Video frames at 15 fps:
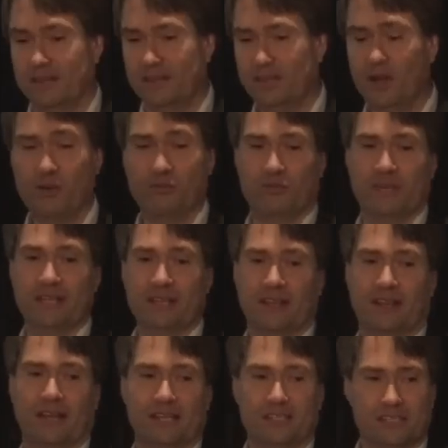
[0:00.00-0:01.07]
You don't
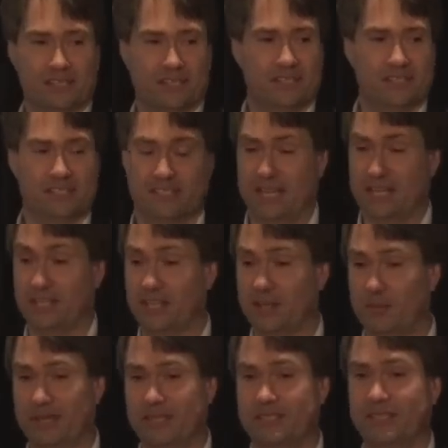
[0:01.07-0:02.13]
realise that this is actually a
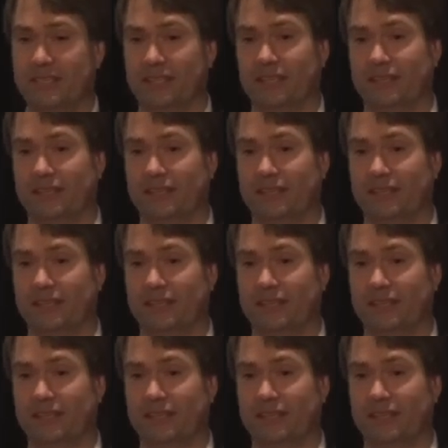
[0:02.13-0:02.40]
PC